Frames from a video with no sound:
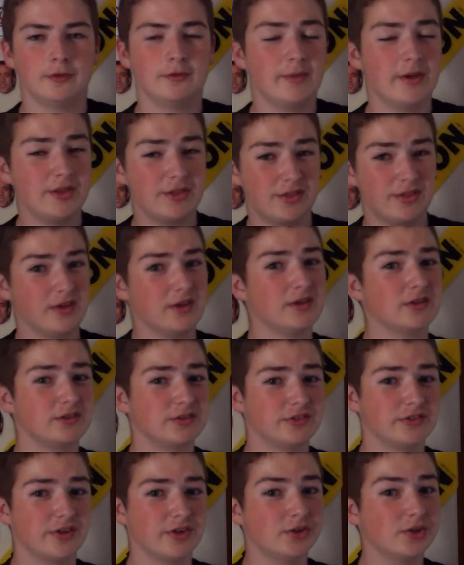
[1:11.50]
You may think a
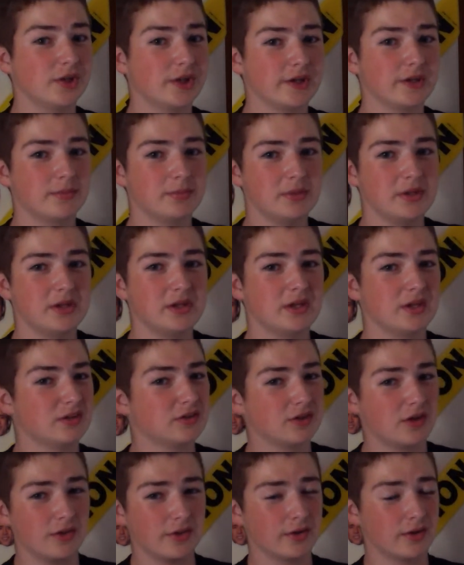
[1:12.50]
stud like me
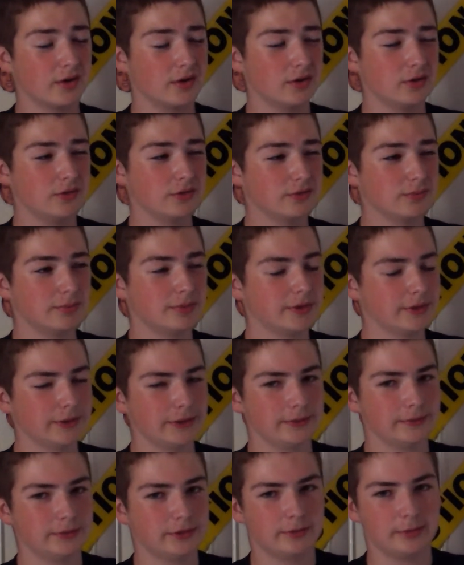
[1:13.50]
gets all the girls,
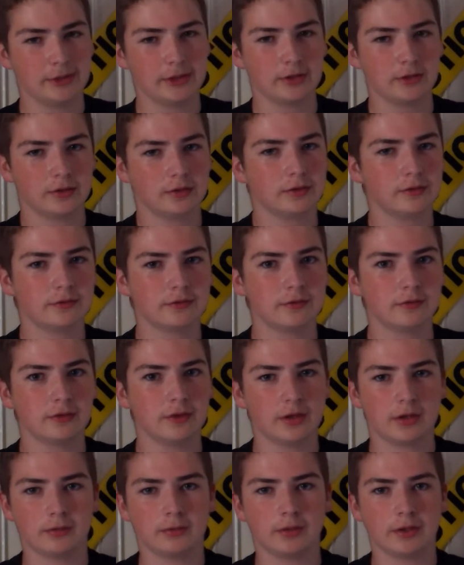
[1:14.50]
but to be honest,
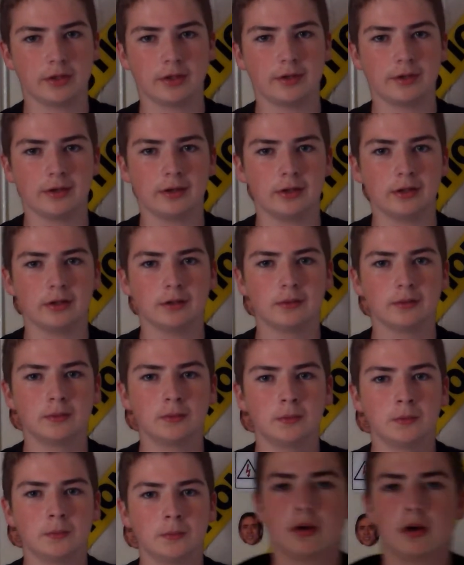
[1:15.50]
I don't get any.
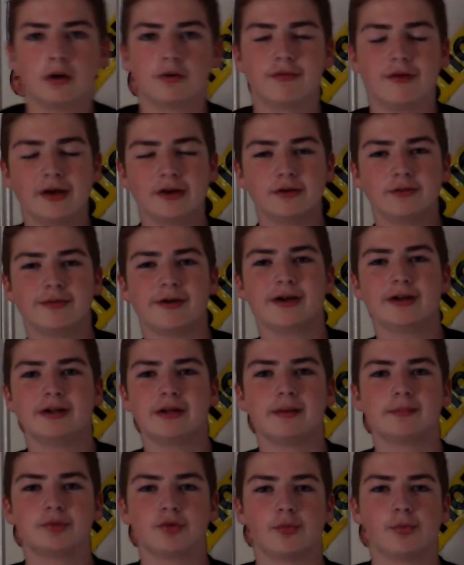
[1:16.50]
Our final vine
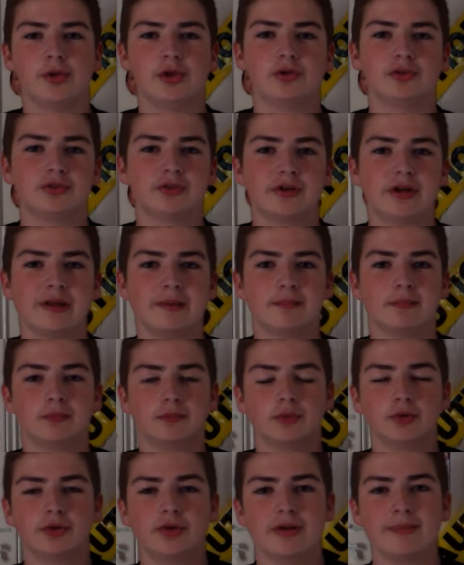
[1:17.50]
comes from a user named
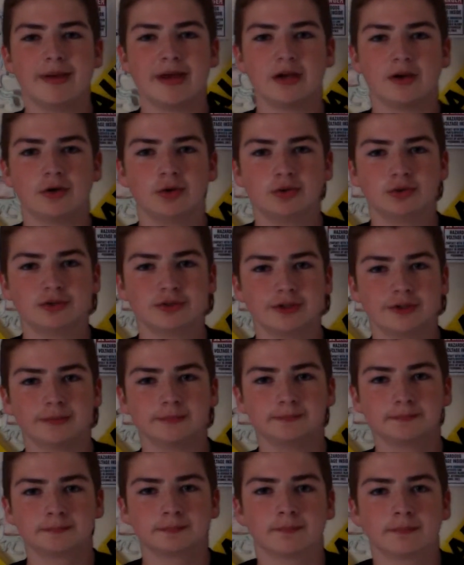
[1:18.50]
Rudy Mancuso.
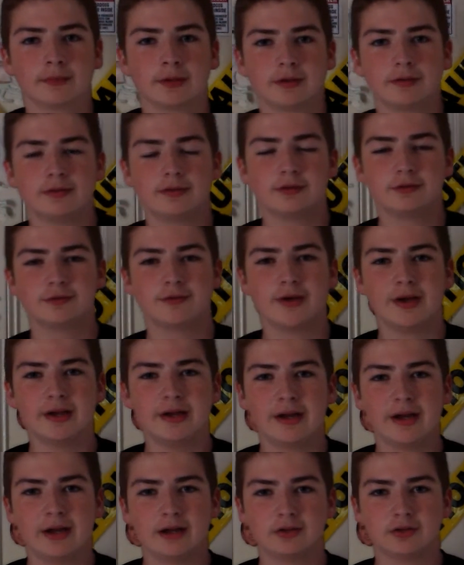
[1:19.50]
This
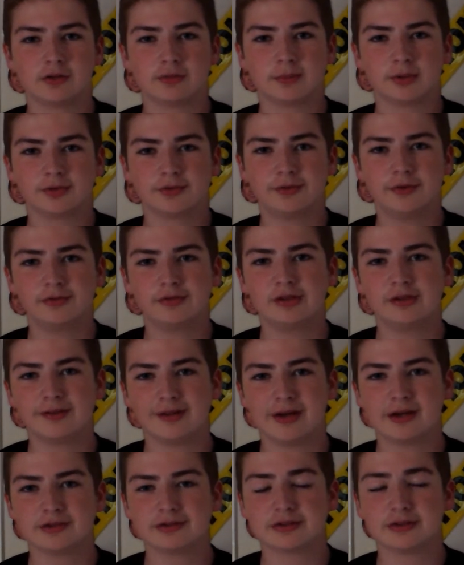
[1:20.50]
vine has almost
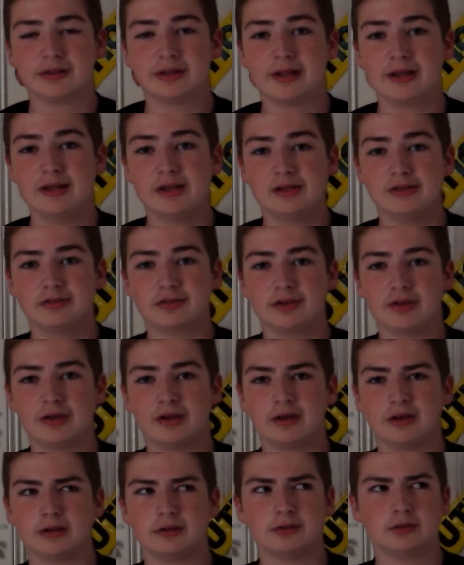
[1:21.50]
50,000 likes
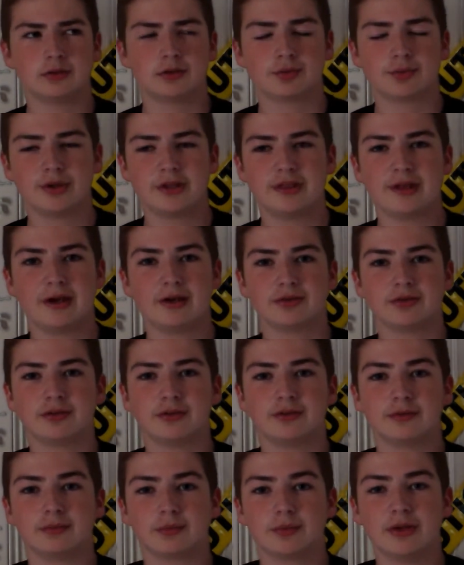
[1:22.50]
and
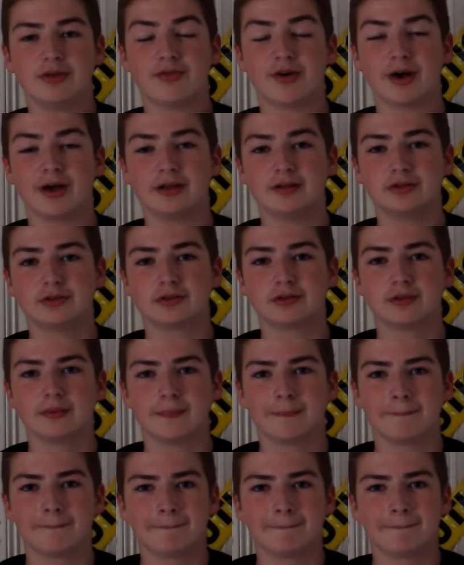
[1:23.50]
3,000 revines.